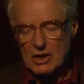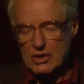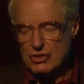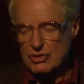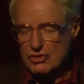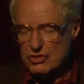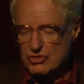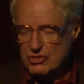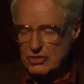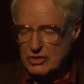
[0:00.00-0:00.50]

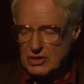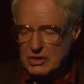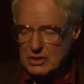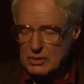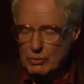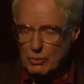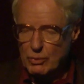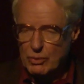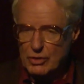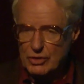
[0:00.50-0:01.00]
she
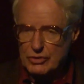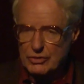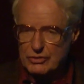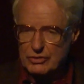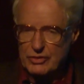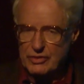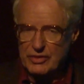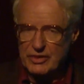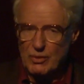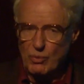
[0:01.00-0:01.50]
was
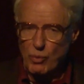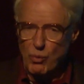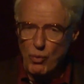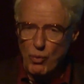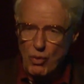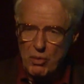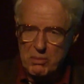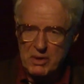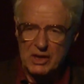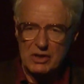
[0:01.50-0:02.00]
the
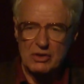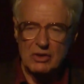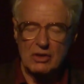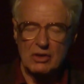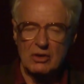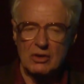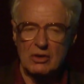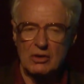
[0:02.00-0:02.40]
woman